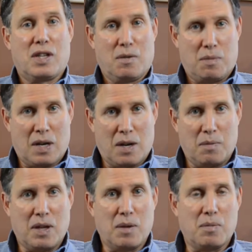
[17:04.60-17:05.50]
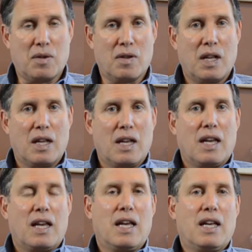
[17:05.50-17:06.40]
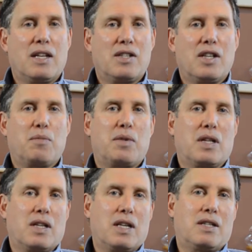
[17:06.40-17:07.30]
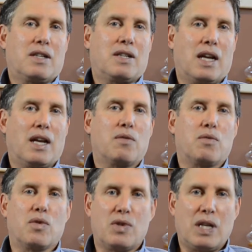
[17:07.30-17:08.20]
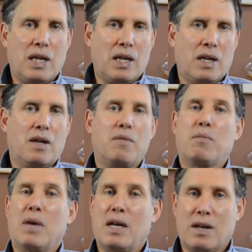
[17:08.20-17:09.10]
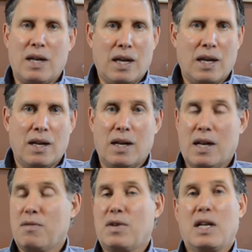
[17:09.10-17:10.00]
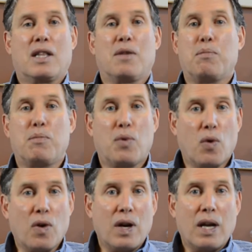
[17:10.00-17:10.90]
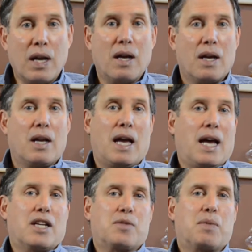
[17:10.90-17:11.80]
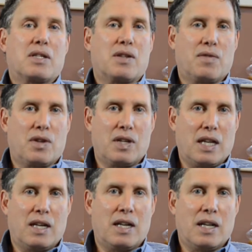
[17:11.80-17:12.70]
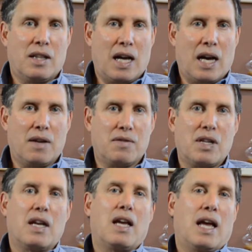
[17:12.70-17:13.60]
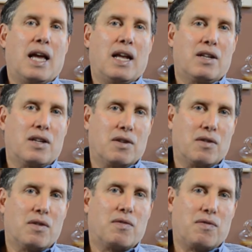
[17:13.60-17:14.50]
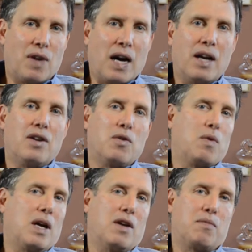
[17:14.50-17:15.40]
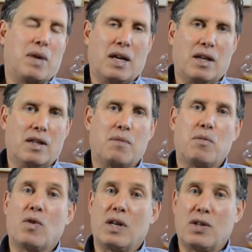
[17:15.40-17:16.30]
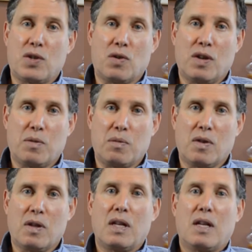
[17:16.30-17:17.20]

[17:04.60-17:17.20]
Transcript: upon people is the ability to take routine, mundane, and frankly boring aspects of their day-to-day lives and to find a way of making them more enjoyable